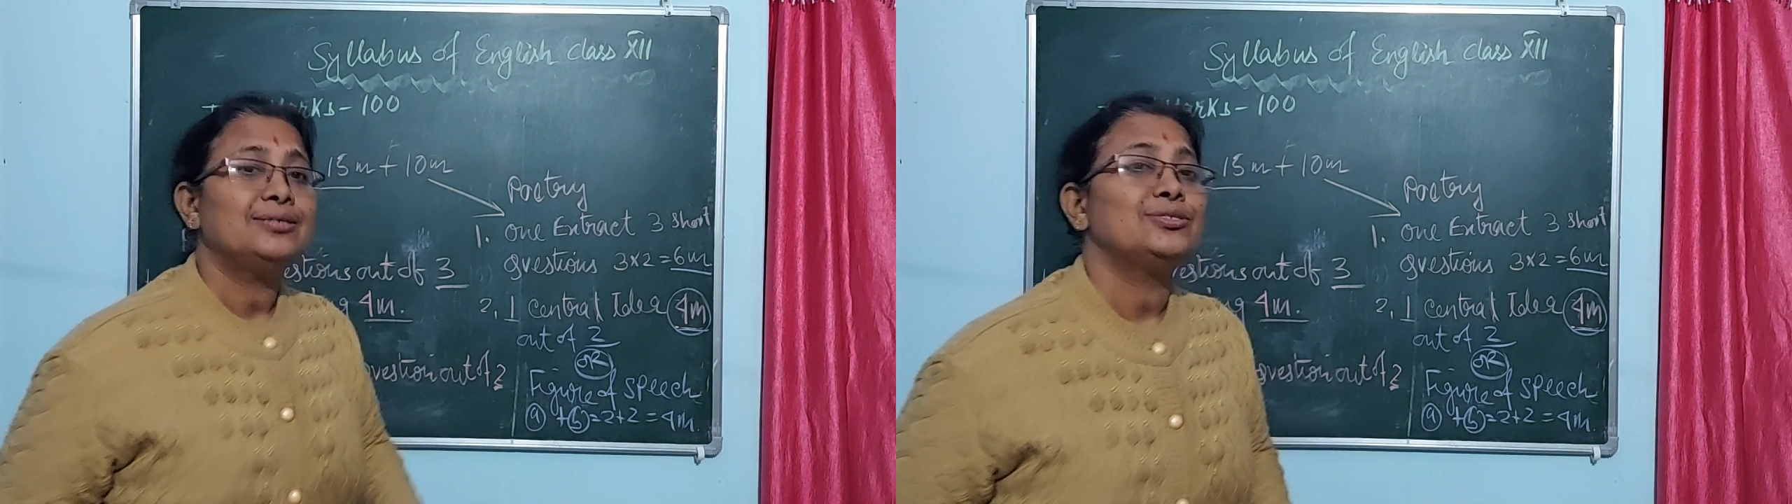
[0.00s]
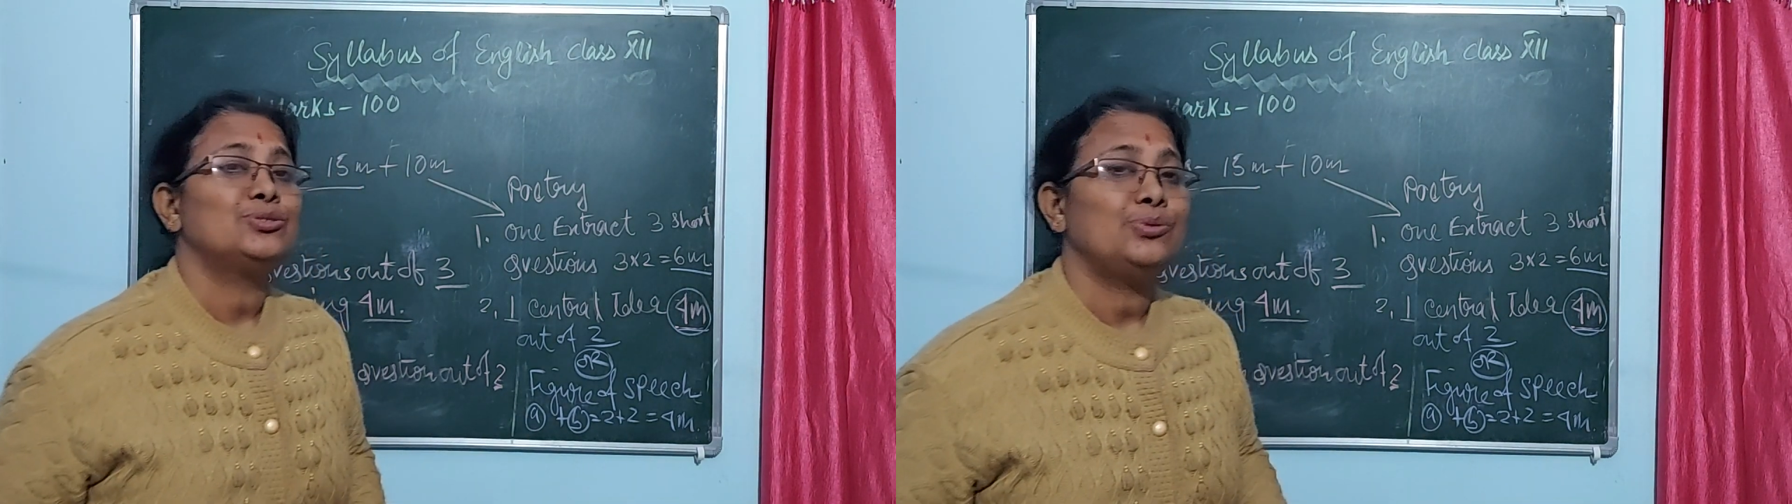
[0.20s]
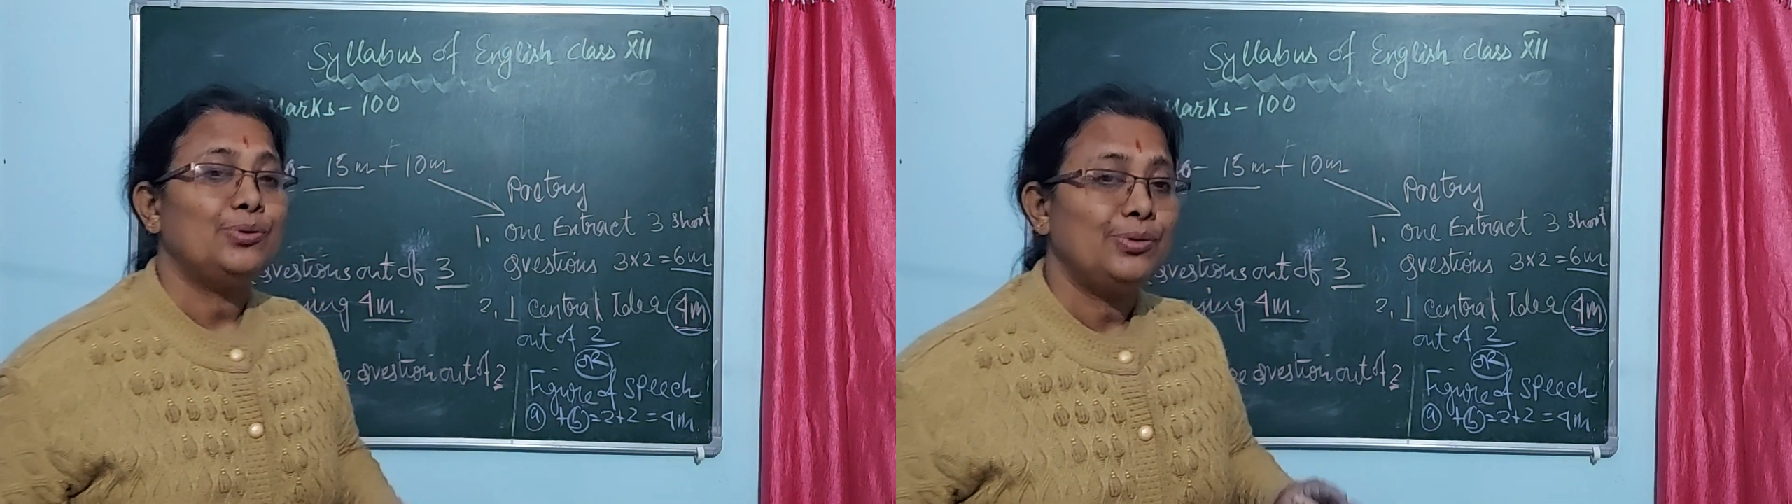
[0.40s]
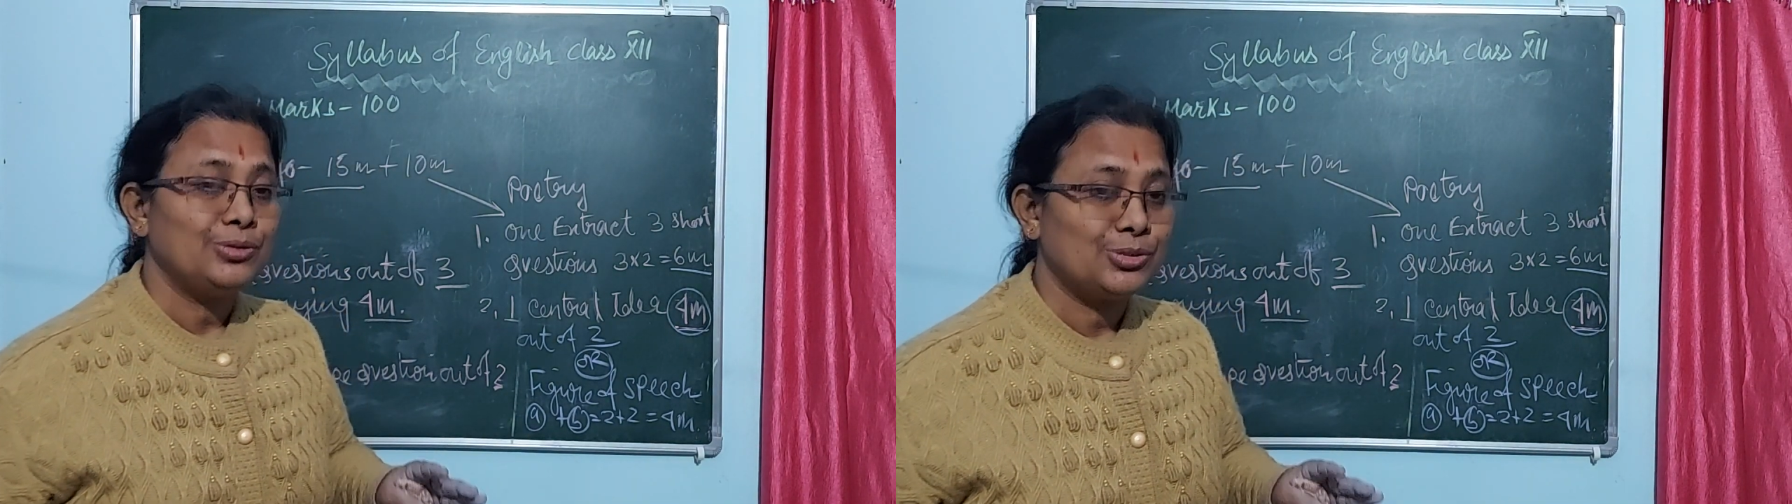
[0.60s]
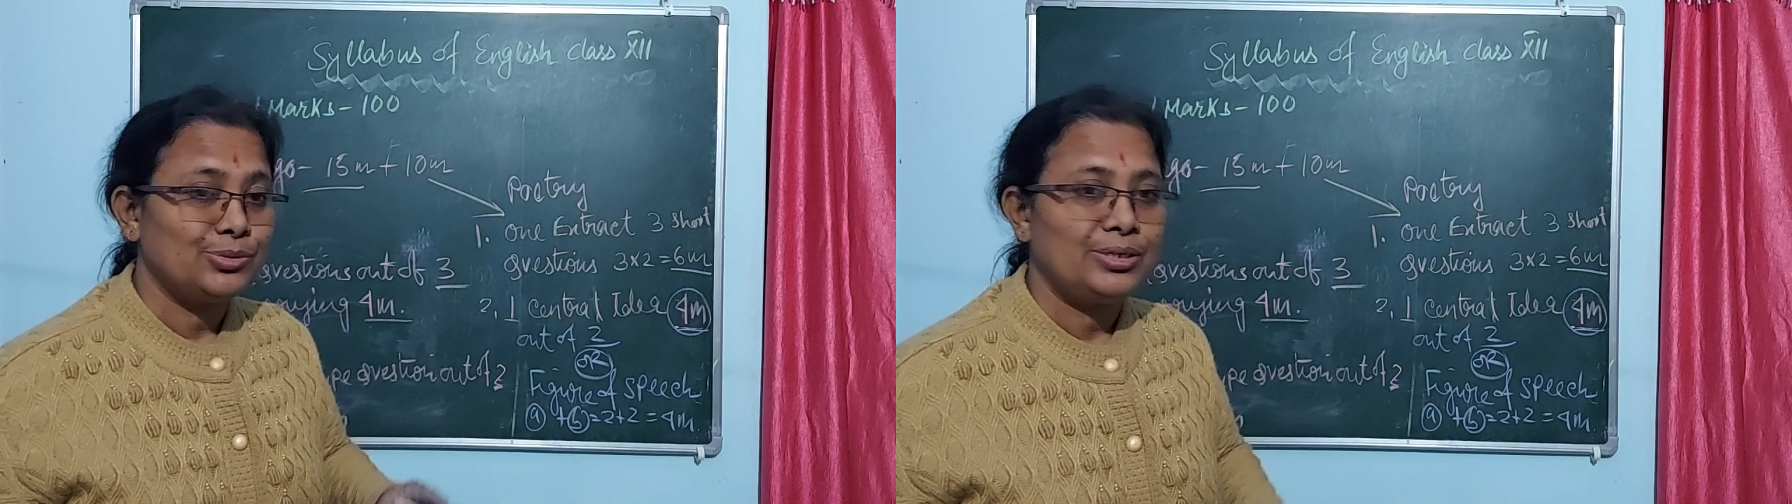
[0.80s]
so
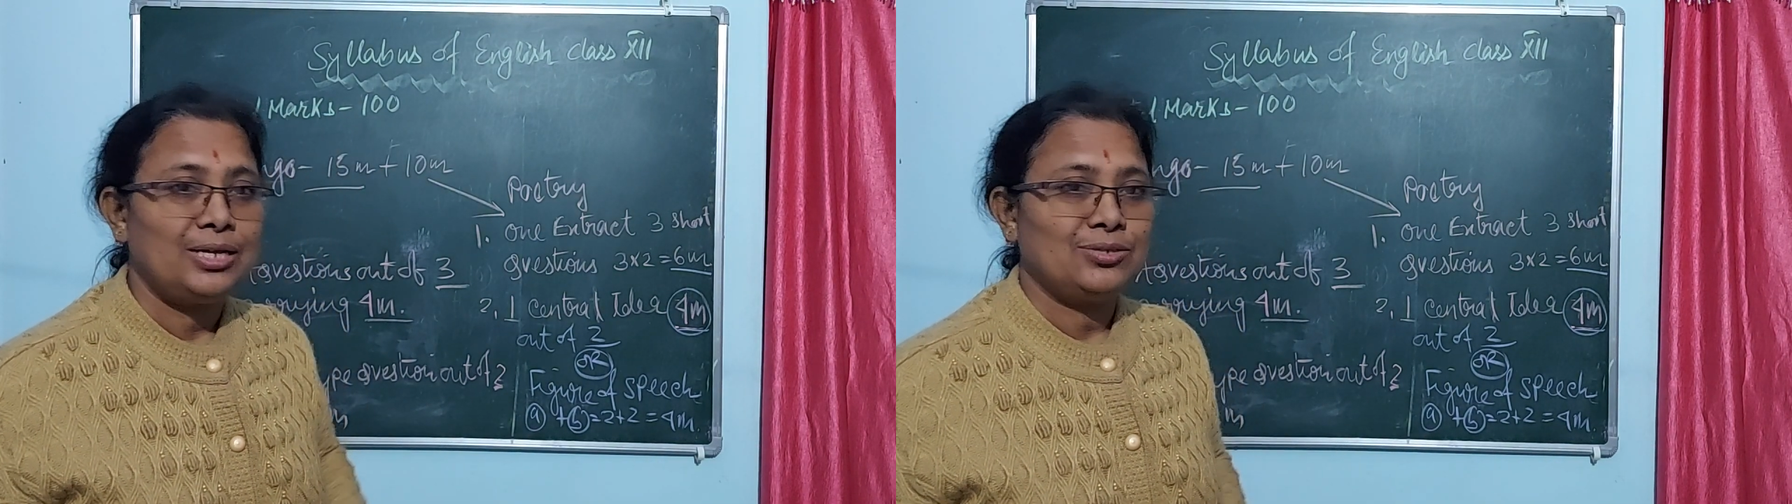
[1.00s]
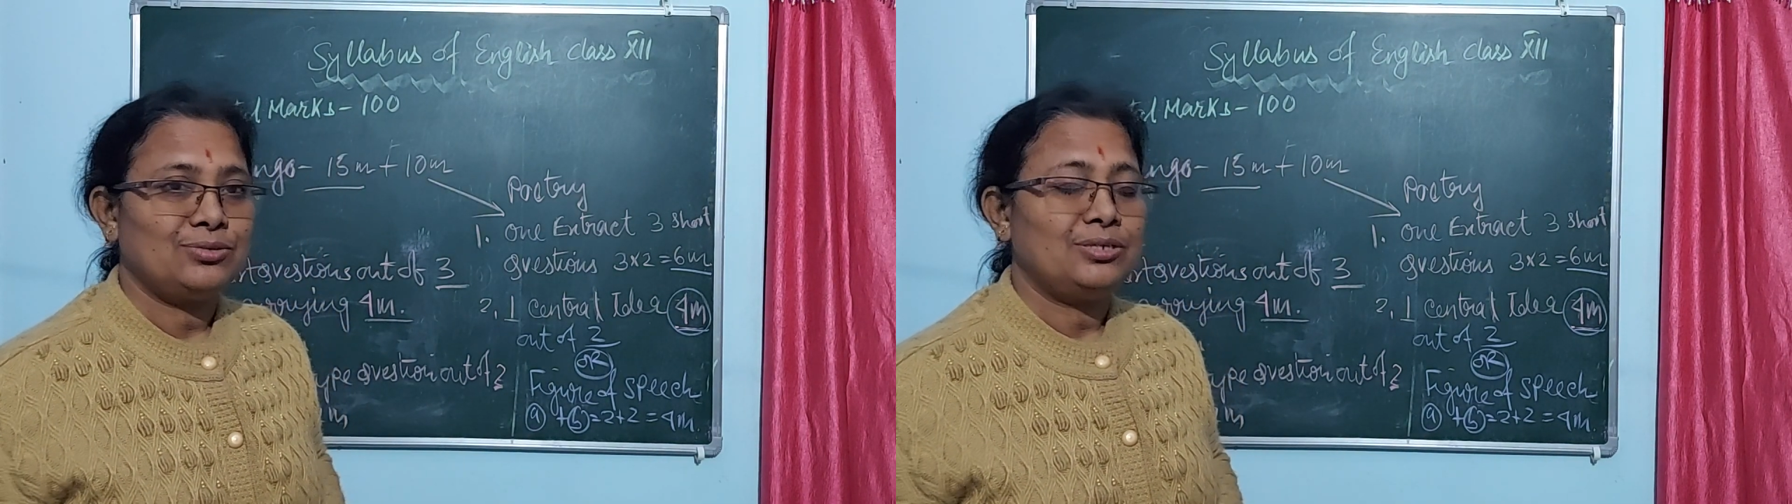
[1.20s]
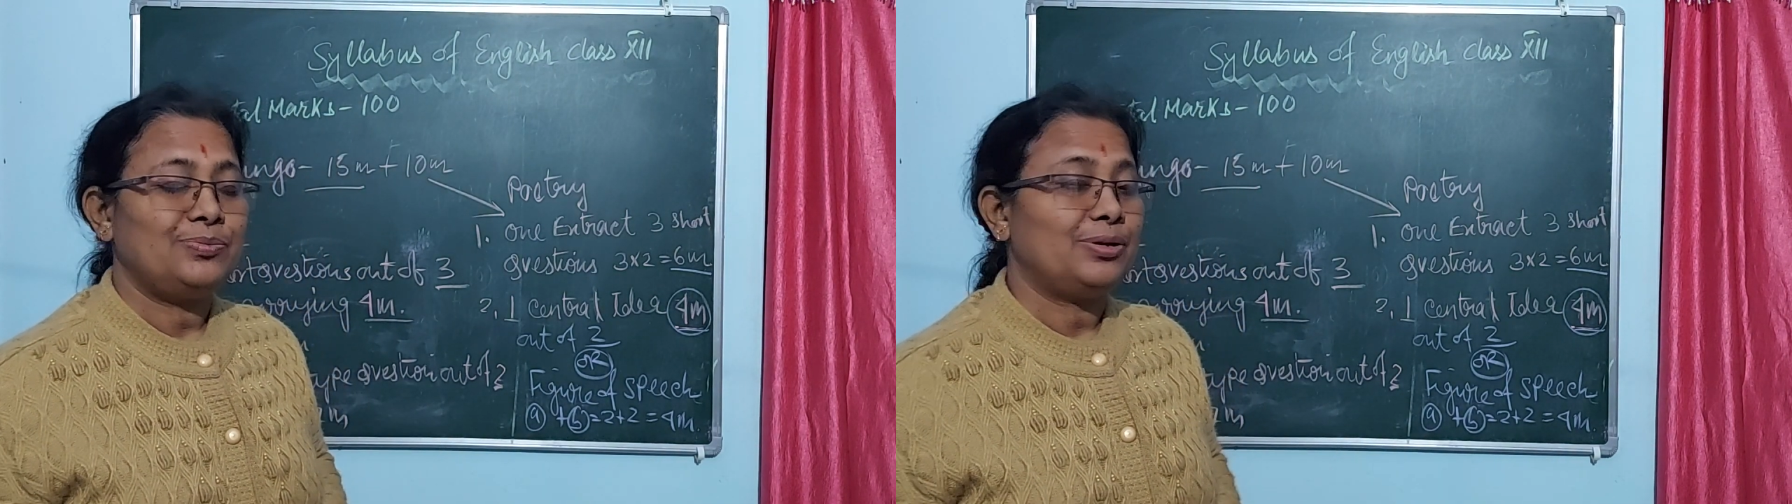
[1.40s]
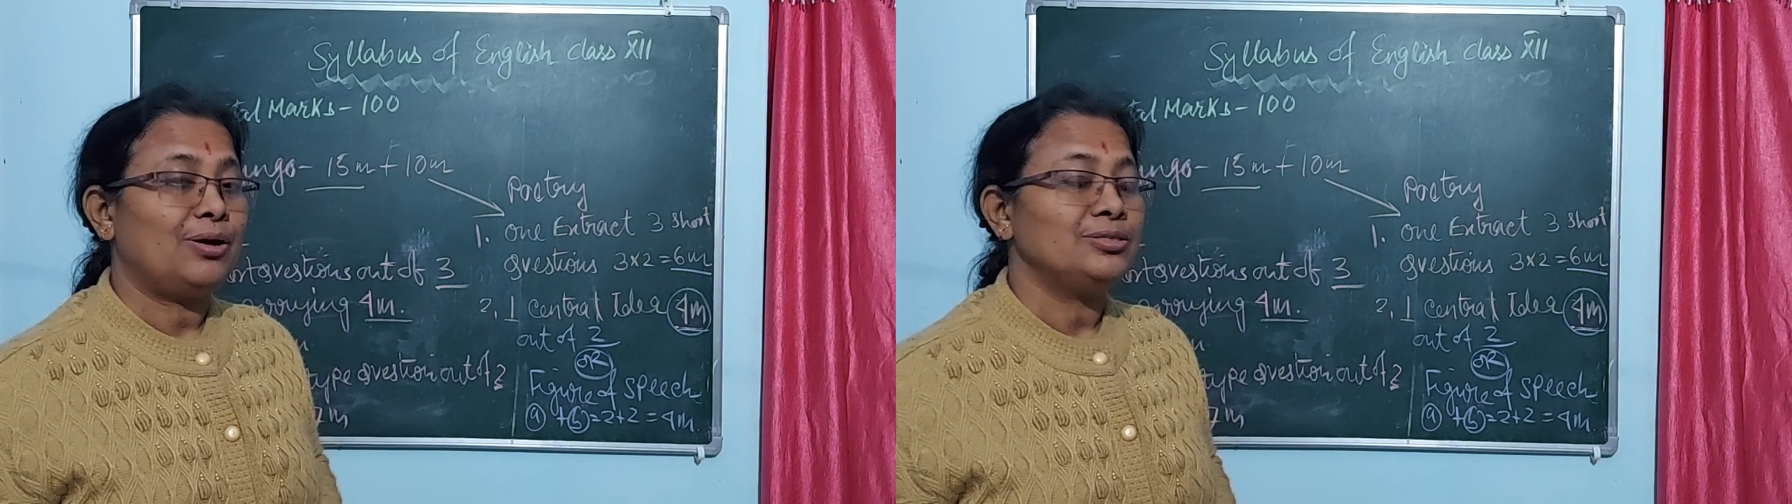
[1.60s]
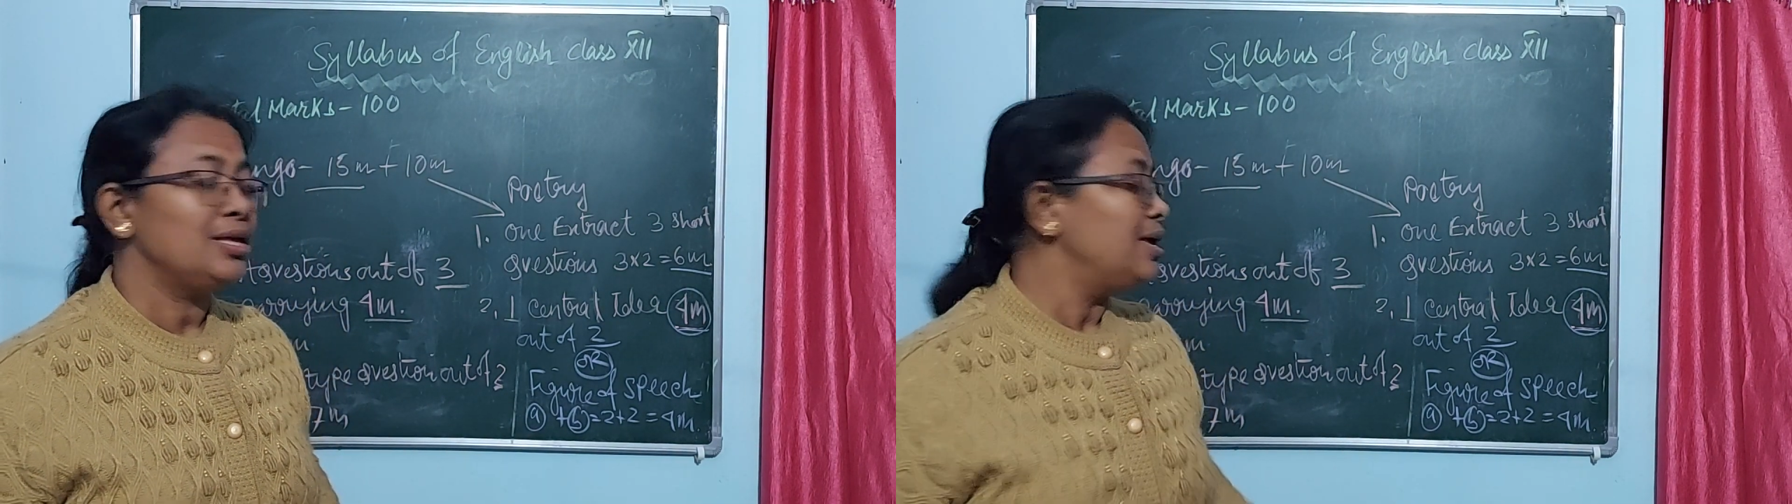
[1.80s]
studious students, because